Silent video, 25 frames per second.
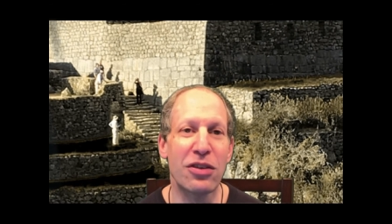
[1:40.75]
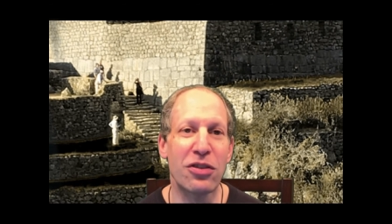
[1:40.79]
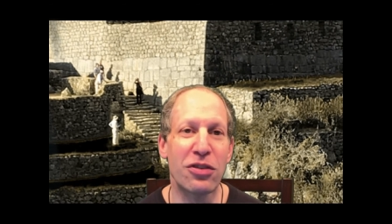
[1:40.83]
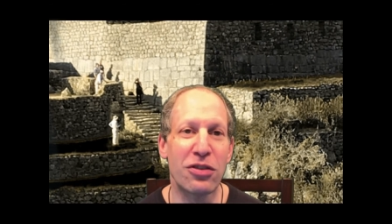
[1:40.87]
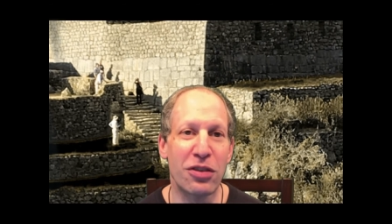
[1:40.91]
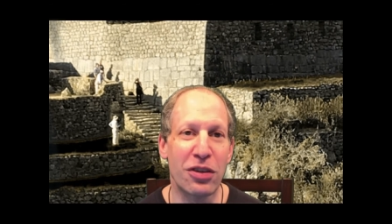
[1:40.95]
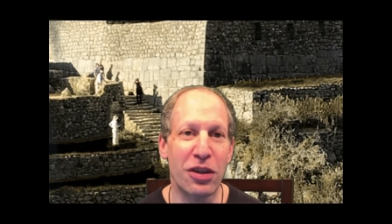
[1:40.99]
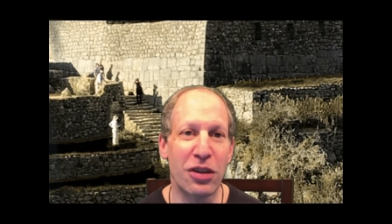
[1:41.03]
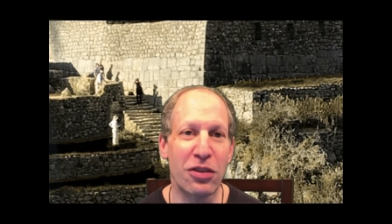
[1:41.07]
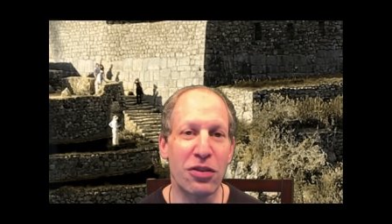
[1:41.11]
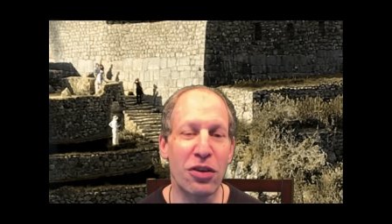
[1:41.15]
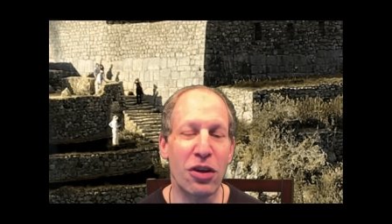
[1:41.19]

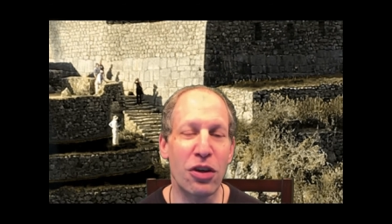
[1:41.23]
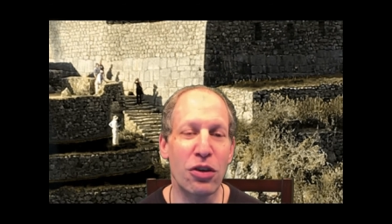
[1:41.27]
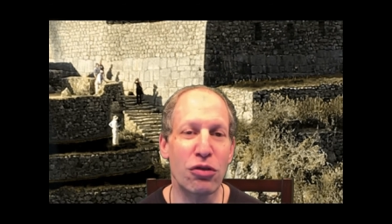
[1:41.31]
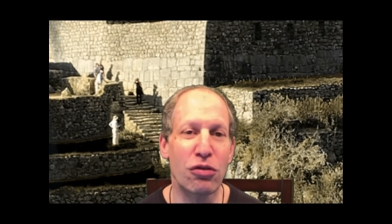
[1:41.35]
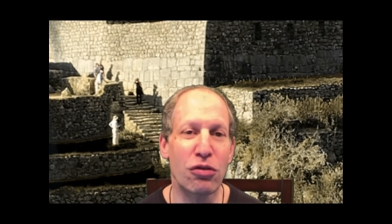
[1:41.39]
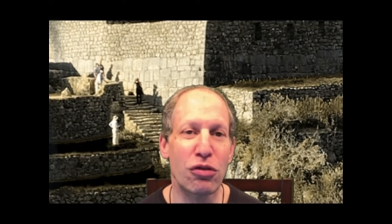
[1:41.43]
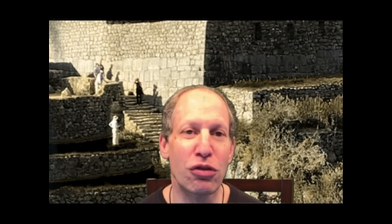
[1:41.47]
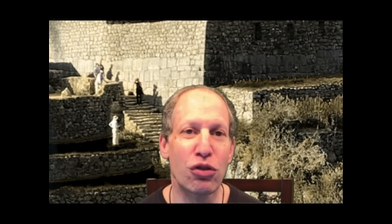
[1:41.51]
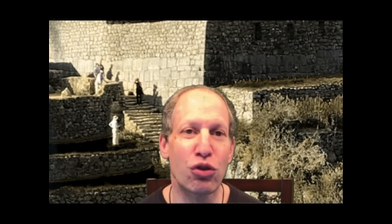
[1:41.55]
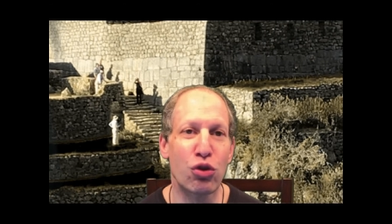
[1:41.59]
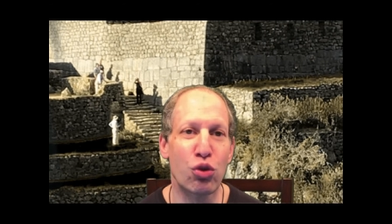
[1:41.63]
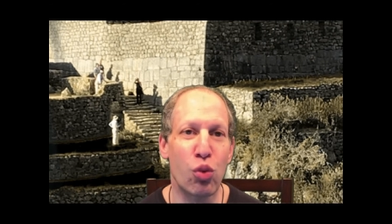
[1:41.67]

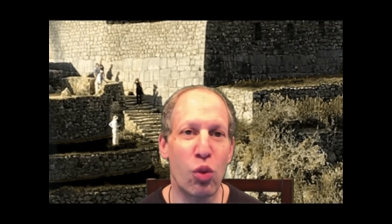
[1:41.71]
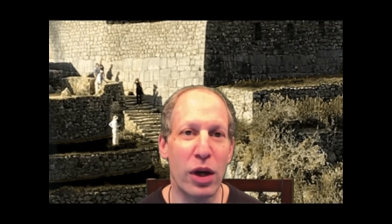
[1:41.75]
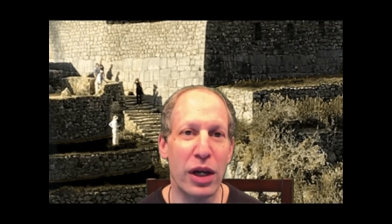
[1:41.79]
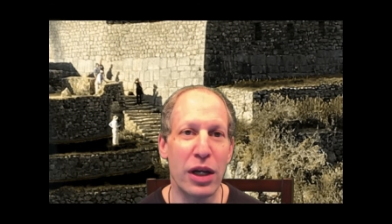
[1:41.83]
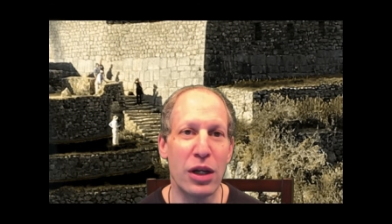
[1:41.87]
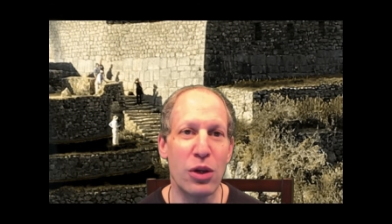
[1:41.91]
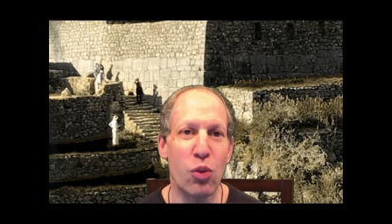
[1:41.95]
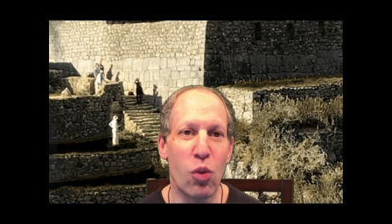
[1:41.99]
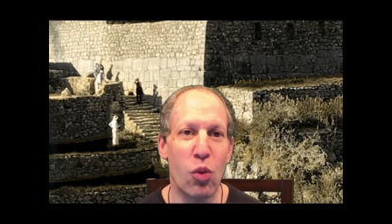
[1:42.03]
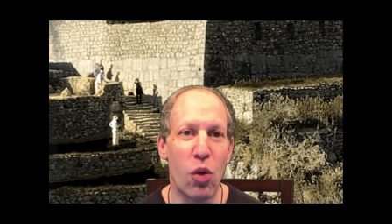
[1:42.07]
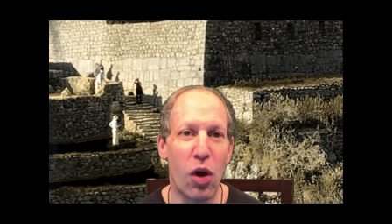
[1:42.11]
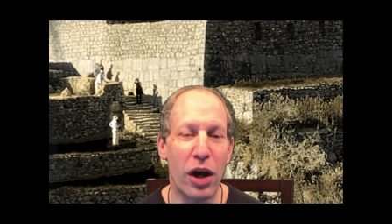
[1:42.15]

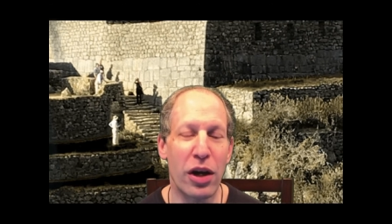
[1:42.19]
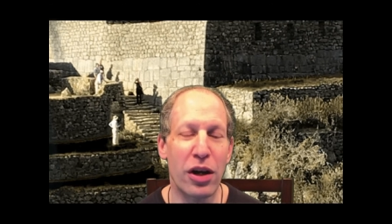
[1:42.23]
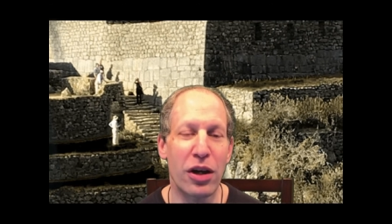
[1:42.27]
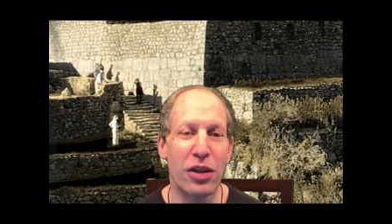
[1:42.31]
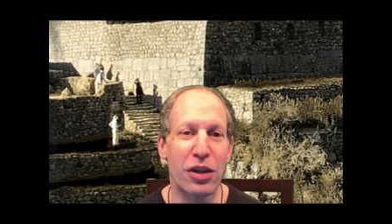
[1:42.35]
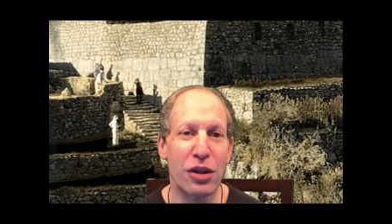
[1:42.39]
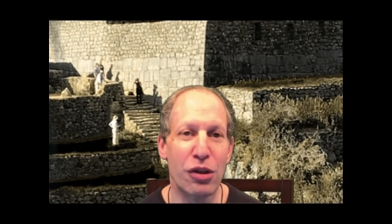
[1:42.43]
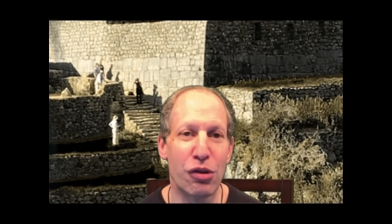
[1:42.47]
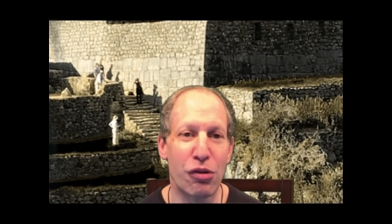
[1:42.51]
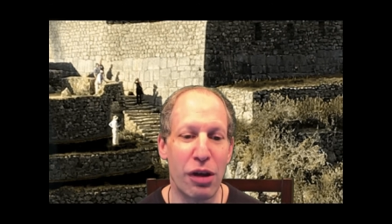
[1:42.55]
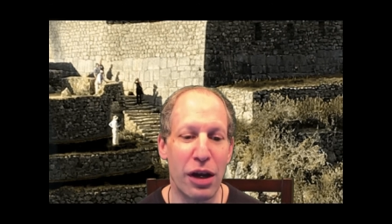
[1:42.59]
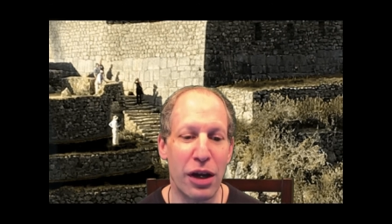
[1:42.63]
621 on
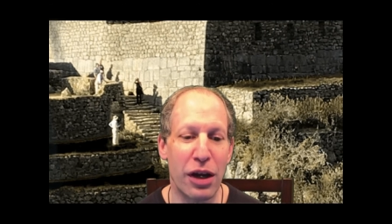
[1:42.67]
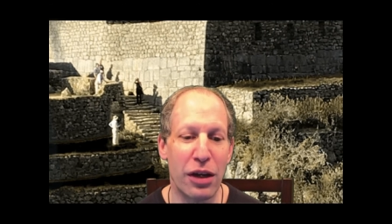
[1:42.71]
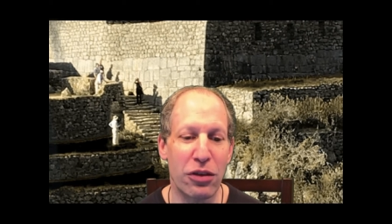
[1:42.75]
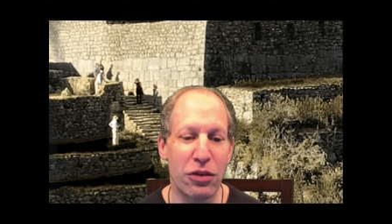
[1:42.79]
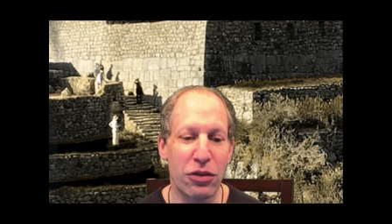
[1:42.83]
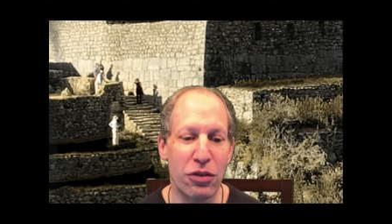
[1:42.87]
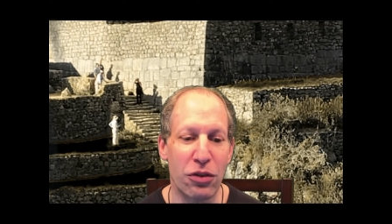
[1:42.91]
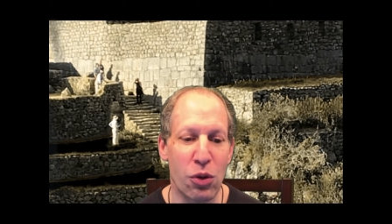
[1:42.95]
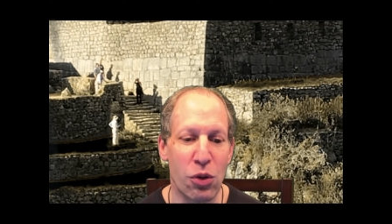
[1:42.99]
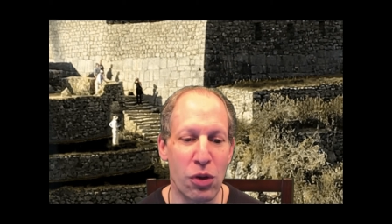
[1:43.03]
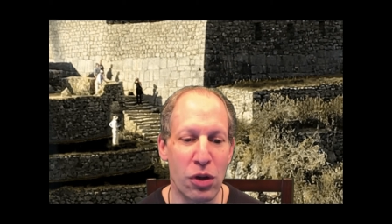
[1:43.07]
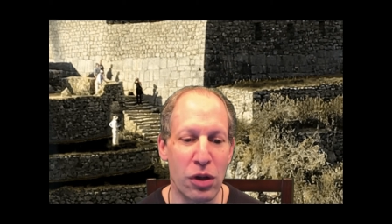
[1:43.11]
the credit
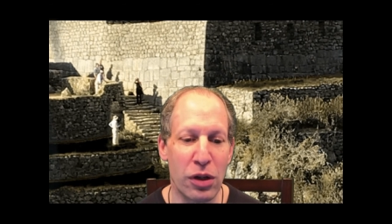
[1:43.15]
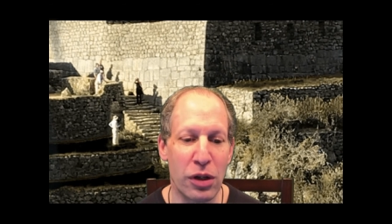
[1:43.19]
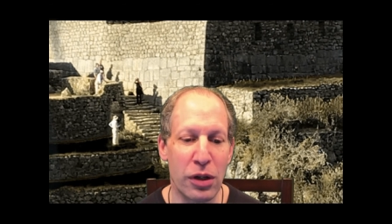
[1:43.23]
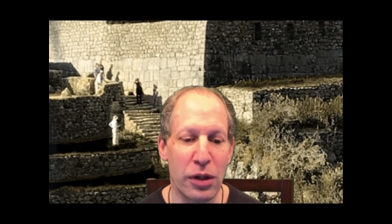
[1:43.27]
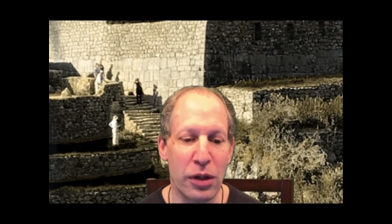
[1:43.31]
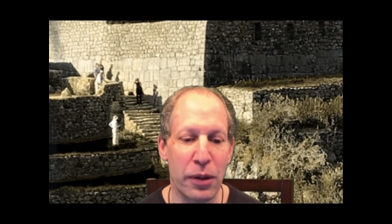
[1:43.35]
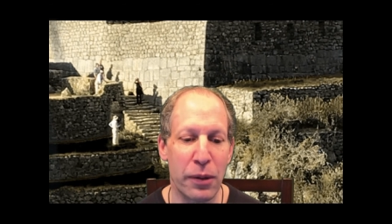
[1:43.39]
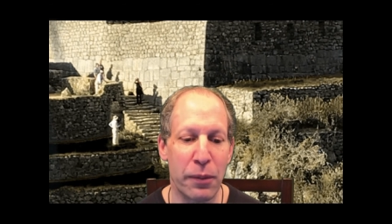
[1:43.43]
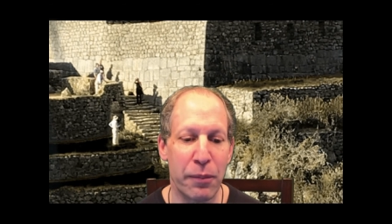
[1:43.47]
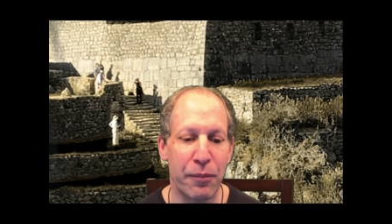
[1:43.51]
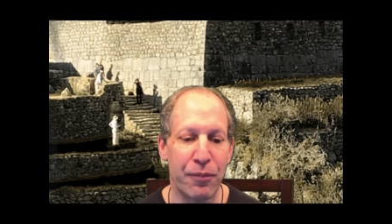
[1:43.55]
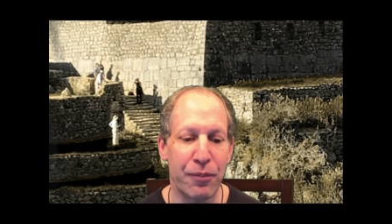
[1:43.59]

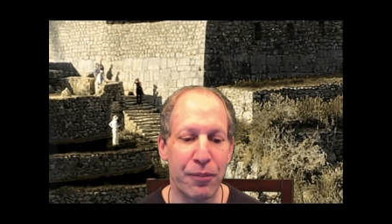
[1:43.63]
score,